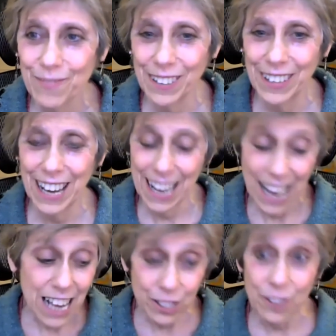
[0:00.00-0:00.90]
Okay,
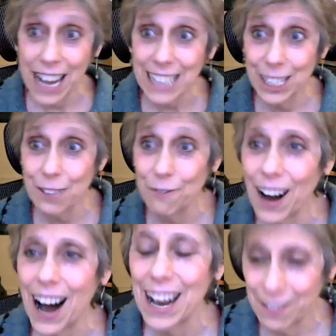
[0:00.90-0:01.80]
so that's the
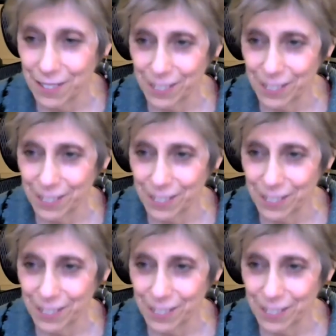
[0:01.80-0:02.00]
five.